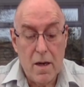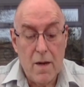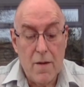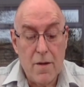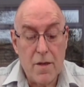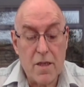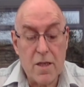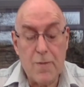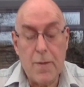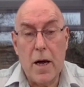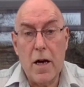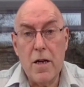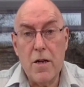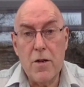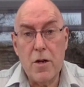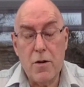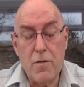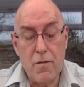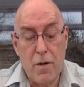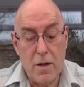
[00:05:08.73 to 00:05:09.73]
The
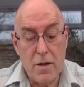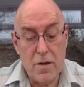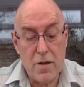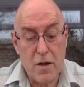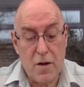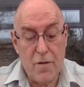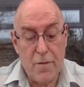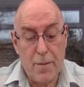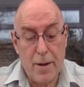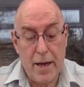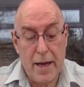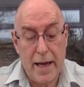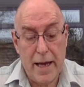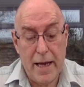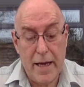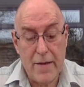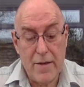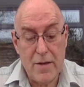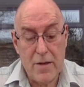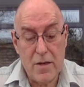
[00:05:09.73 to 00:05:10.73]
spider runs off my
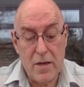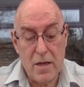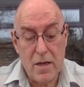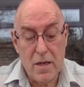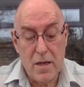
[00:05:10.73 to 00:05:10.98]
hand.